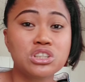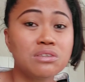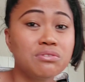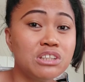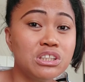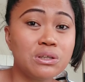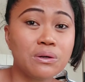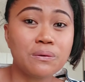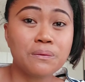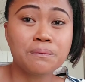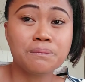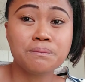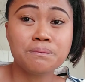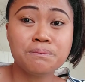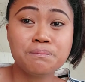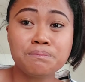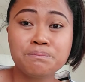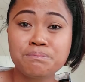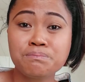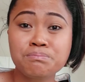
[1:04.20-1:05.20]
the video.
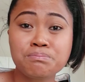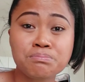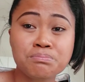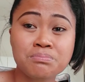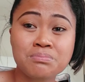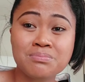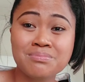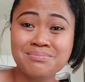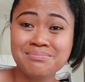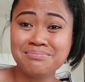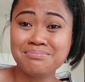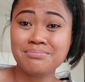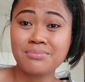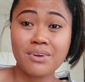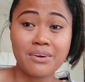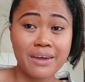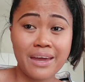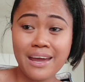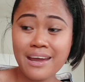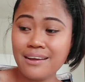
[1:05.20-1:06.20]

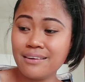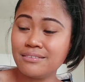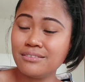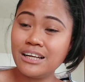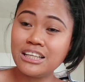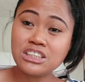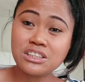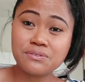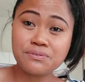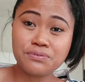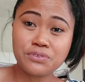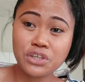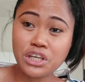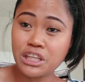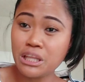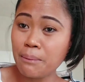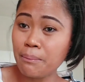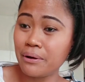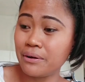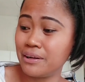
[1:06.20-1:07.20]
Okay, let's
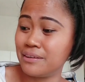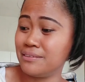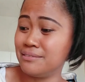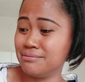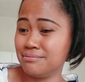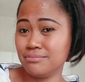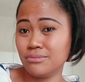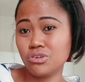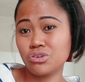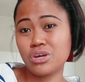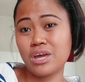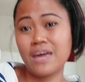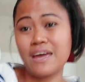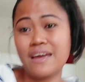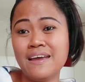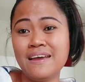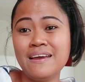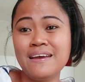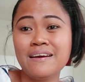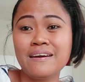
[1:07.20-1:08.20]
forget about it. Okay,
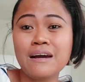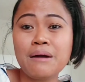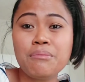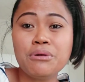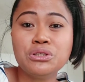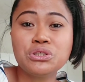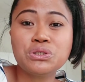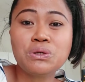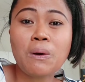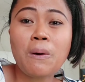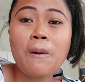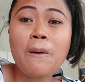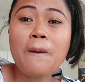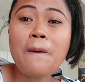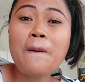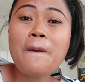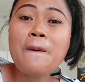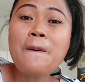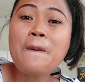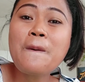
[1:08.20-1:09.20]
come on. So,
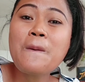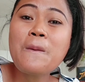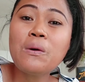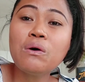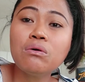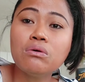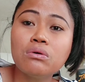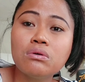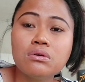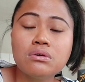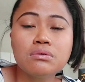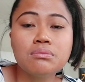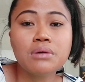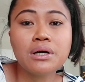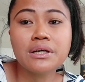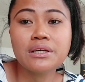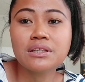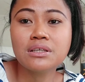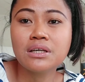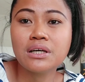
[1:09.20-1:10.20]
oh
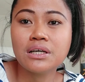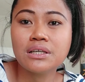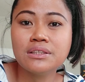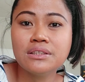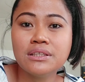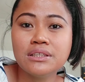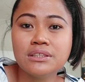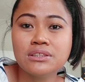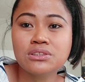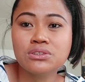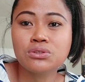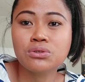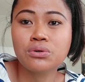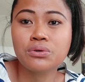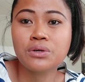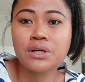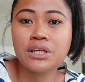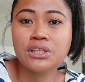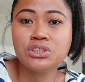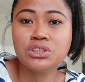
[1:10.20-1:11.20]
my God, the
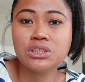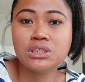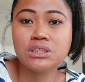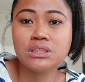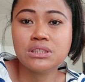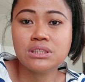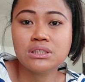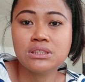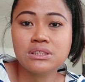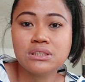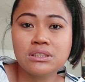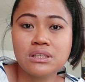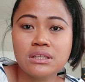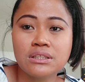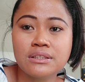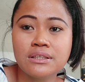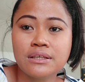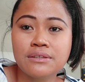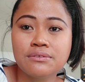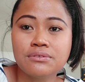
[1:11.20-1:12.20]
storage is still
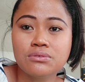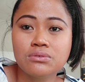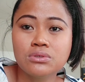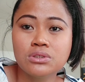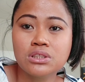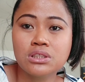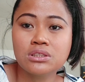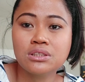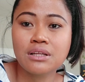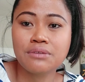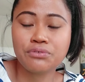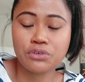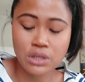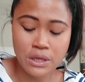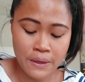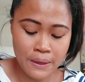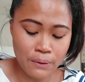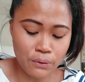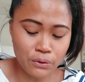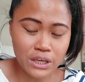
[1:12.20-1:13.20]
not. It's still full.
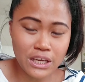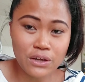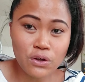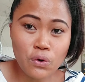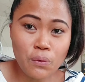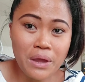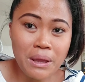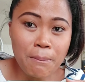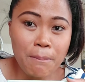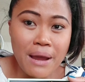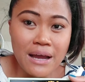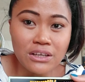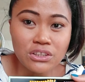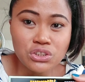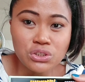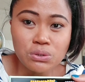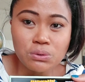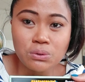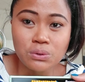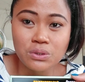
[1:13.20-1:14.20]
Okay, going back
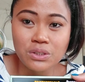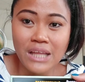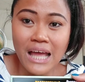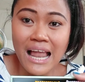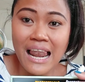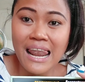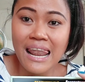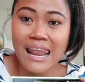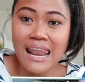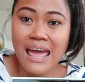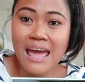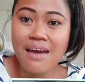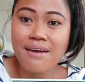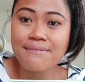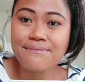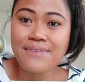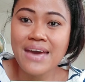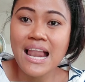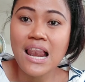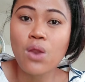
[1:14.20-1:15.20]
to the
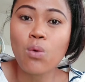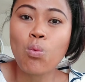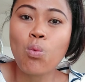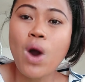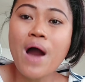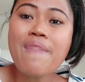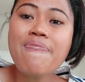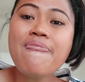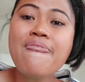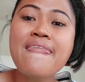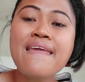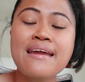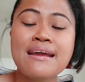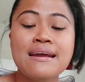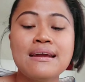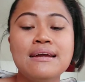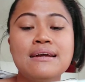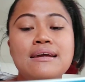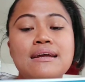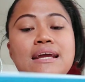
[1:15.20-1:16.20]
level 1,
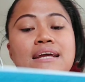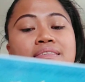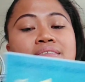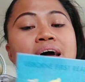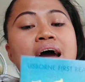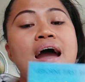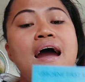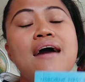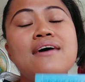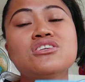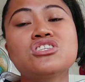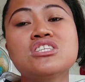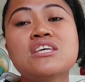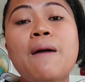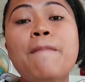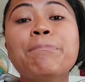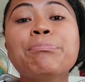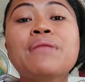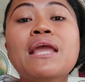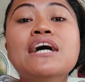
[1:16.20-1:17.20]
it has
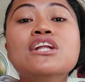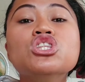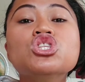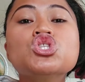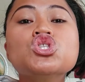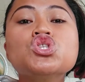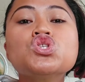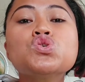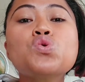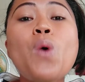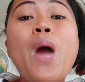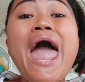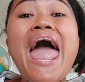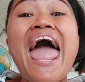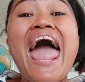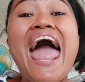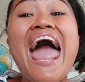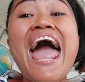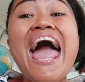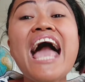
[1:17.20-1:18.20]

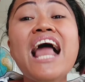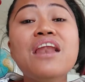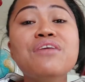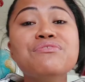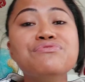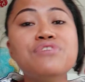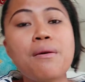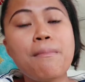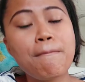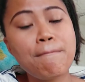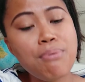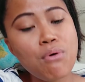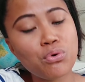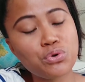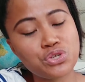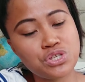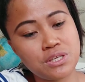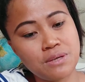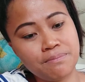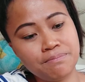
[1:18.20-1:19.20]
12
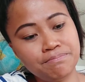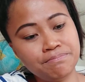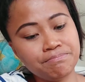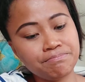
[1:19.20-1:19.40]
books.